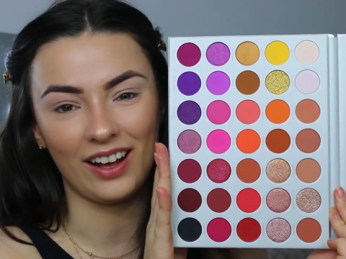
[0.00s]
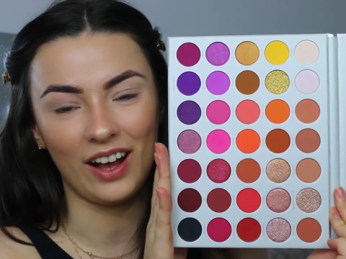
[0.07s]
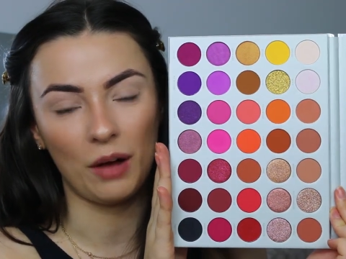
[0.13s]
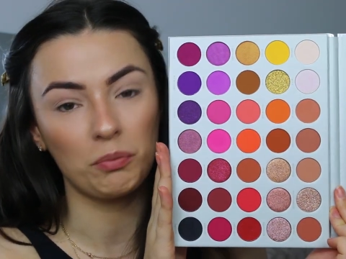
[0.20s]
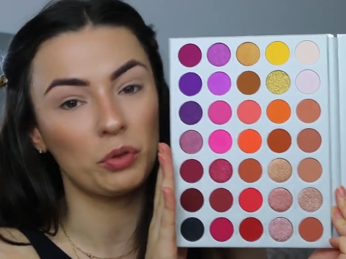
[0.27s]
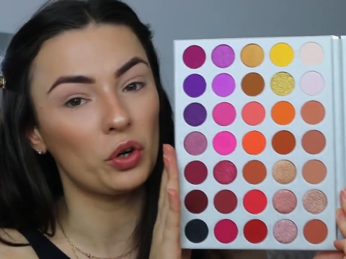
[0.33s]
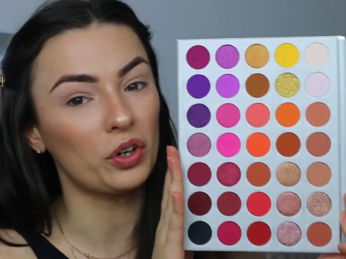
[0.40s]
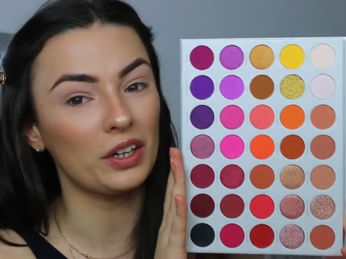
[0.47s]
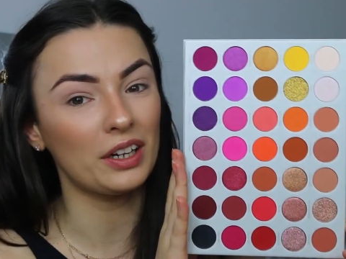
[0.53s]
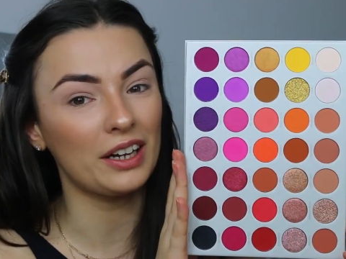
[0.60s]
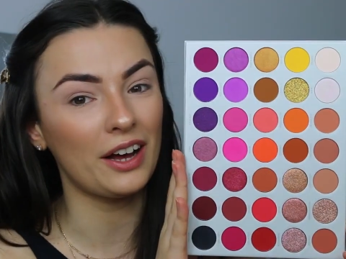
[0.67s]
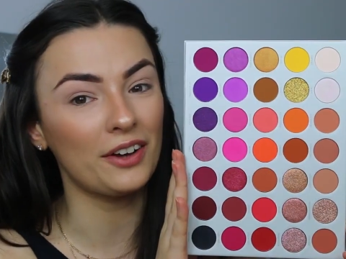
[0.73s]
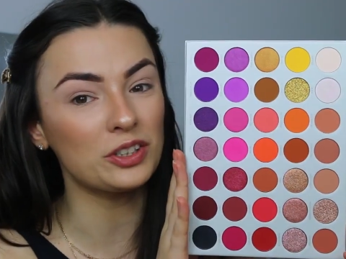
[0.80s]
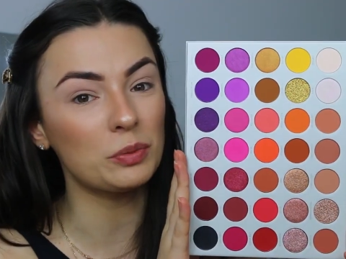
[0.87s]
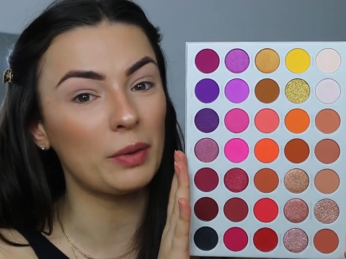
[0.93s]
I'm not gonna
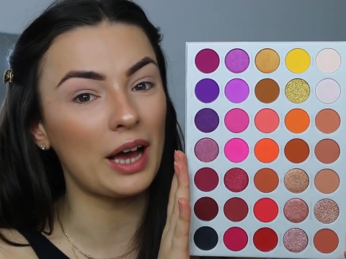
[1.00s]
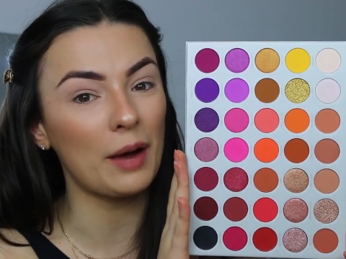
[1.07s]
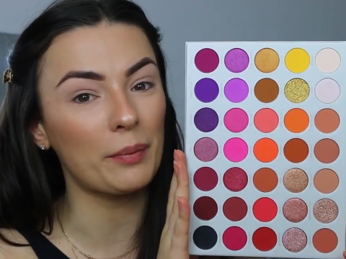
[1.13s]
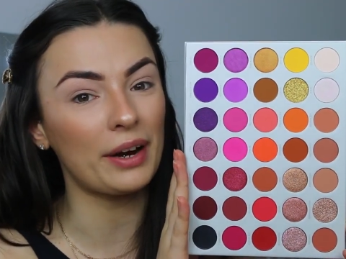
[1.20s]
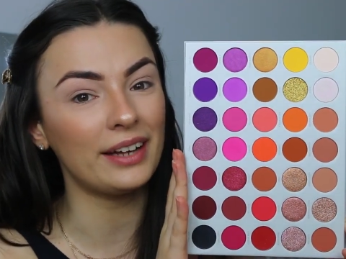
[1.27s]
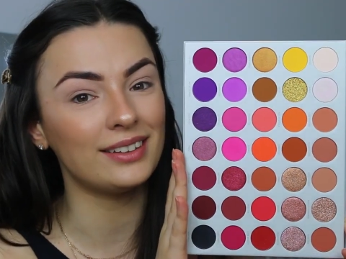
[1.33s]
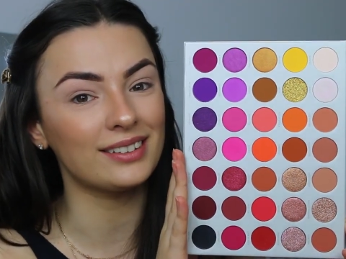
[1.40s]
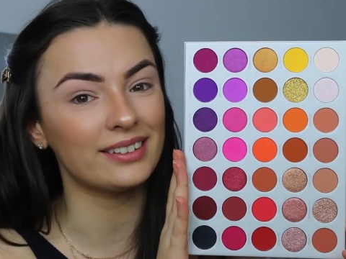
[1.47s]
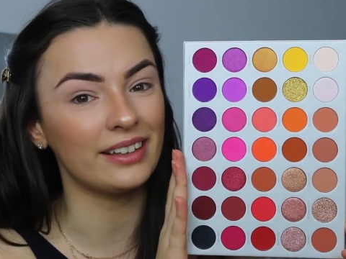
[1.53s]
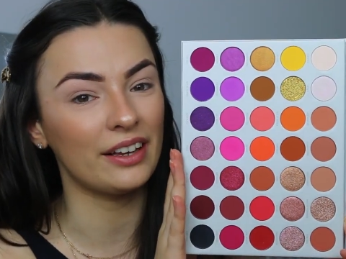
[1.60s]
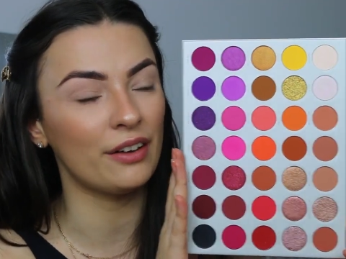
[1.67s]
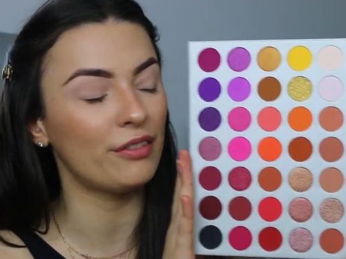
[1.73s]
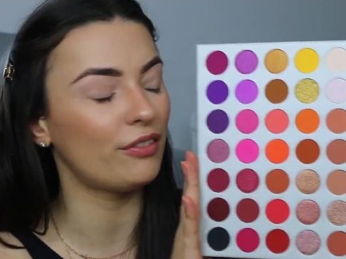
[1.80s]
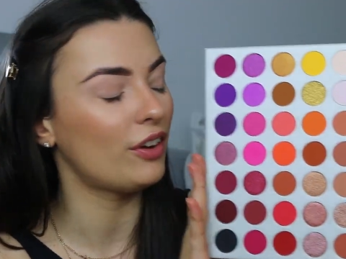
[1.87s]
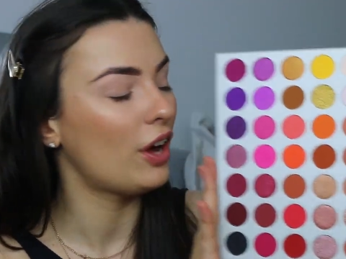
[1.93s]
lie, I was a bit
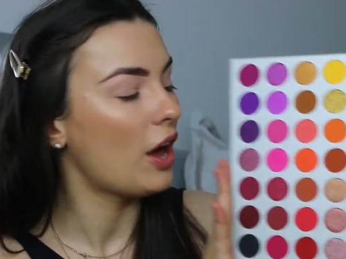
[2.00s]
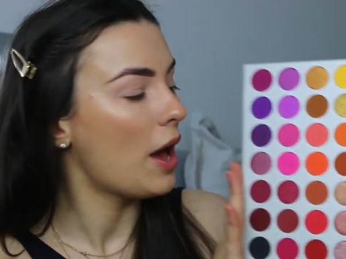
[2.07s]
apprehensive,